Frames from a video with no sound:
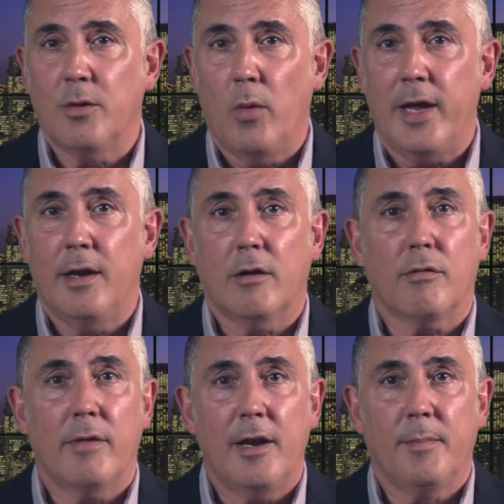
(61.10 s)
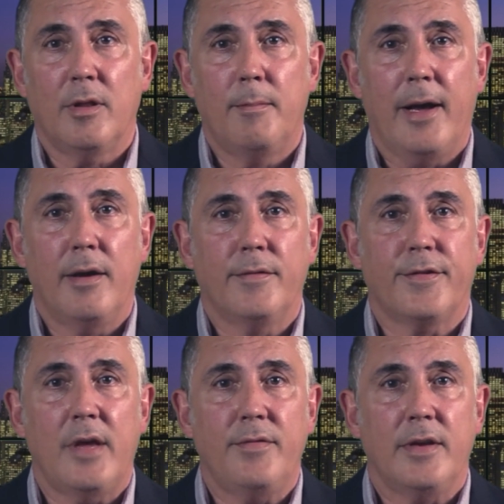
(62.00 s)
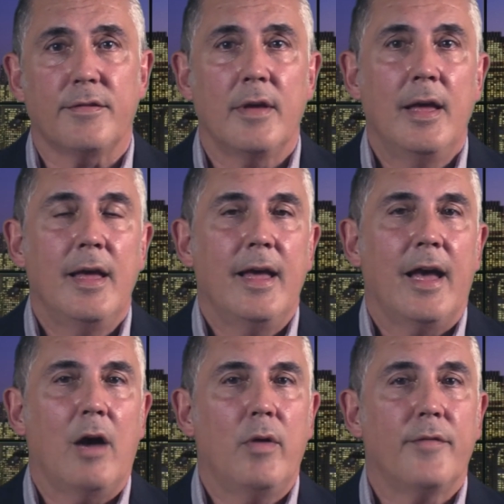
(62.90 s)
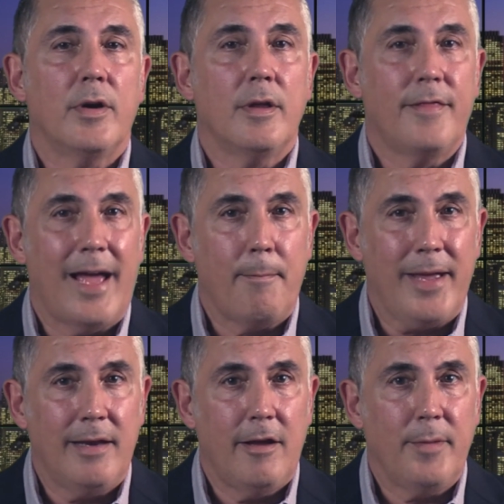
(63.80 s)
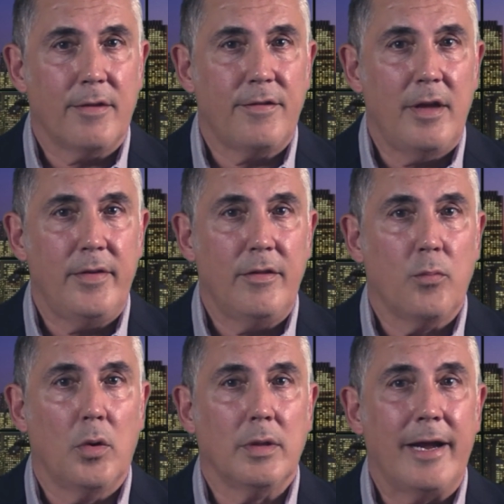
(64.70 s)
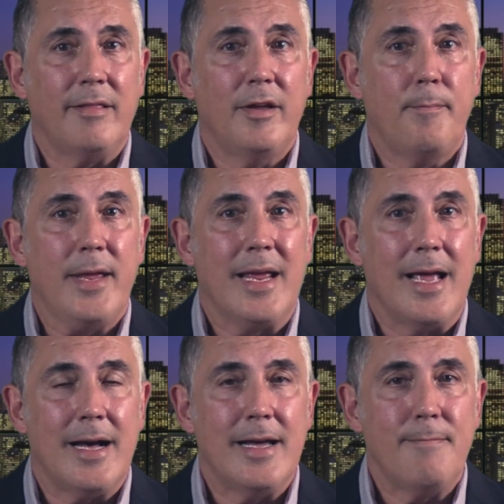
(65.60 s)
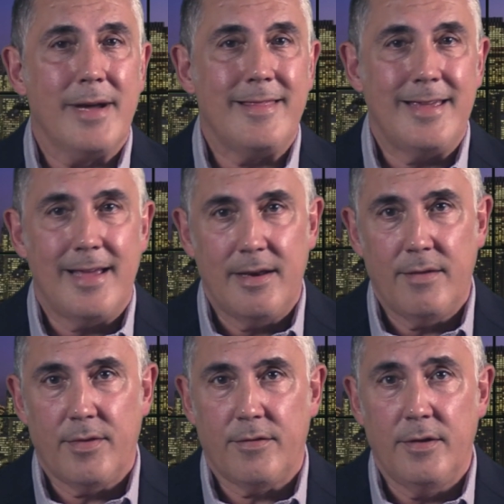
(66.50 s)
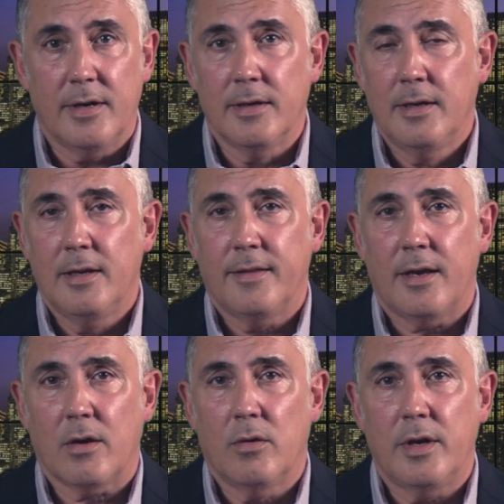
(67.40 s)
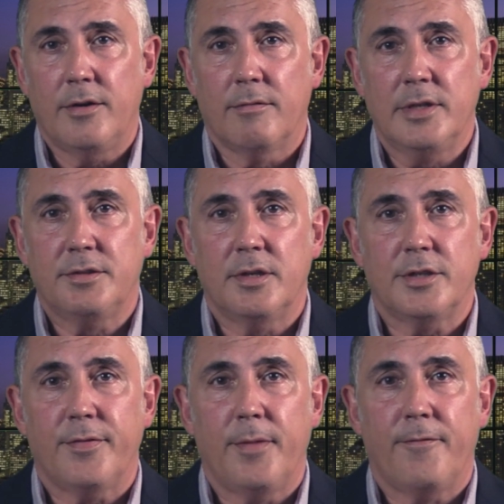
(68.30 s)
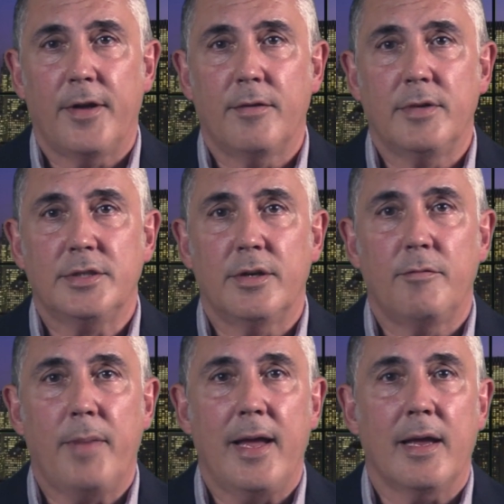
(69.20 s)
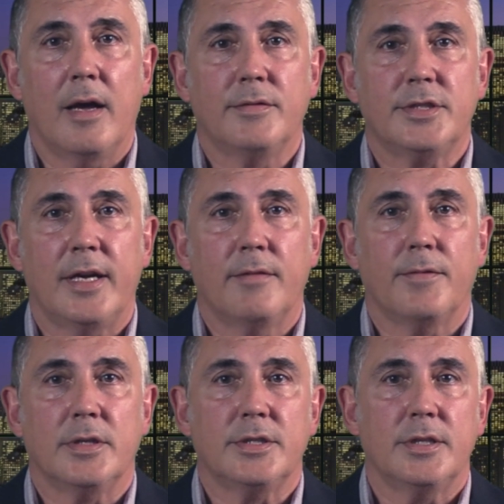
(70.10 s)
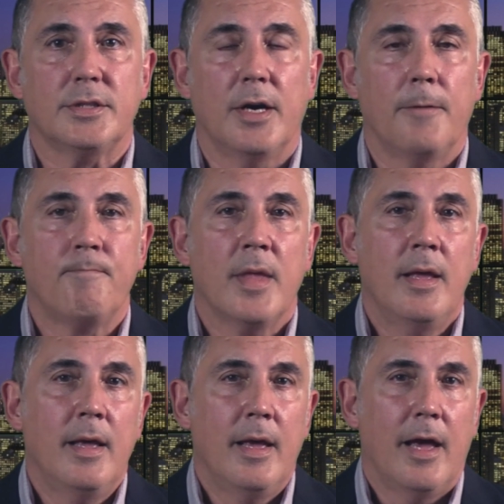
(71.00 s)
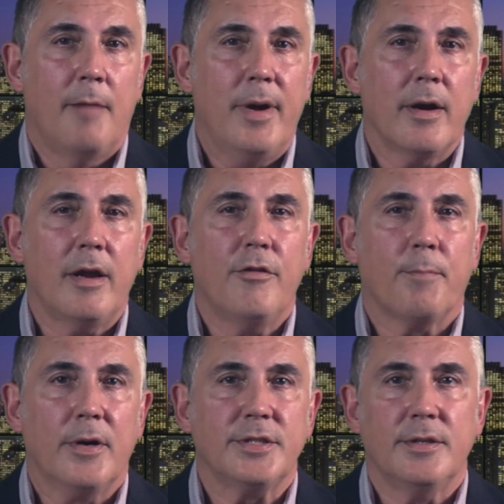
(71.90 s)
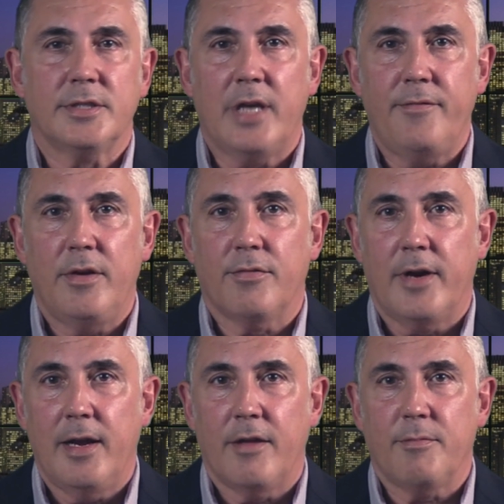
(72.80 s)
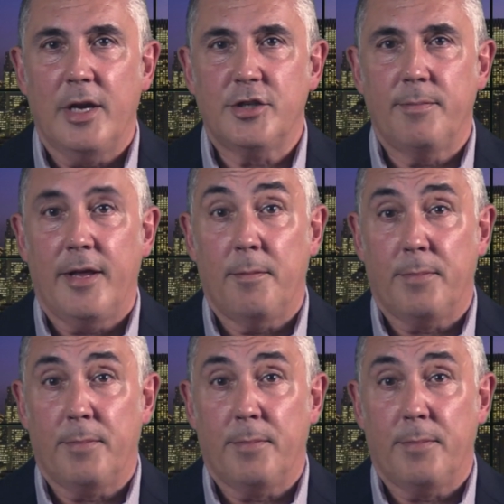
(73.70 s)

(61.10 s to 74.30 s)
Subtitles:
away an incredible amount of savings. However, that pandemic savings will likely be gone by the end of this year, that according to research from the Federal Reserve Bank of San Francisco. Americans' personal savings rate, as measured by the